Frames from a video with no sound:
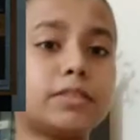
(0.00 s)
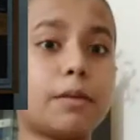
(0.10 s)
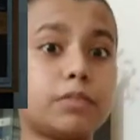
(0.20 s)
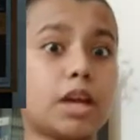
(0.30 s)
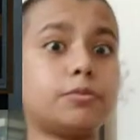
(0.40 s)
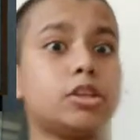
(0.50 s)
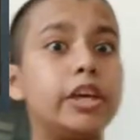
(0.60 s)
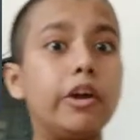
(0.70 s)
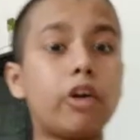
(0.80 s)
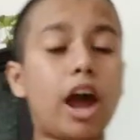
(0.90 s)
sometimes
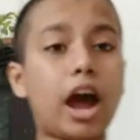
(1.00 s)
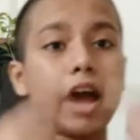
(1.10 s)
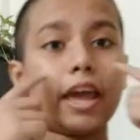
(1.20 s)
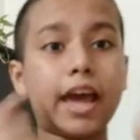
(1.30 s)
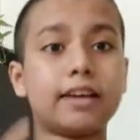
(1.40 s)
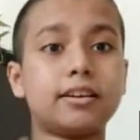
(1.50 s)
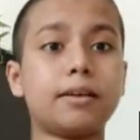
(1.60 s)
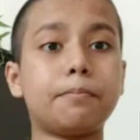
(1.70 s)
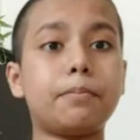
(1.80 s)
your eye had a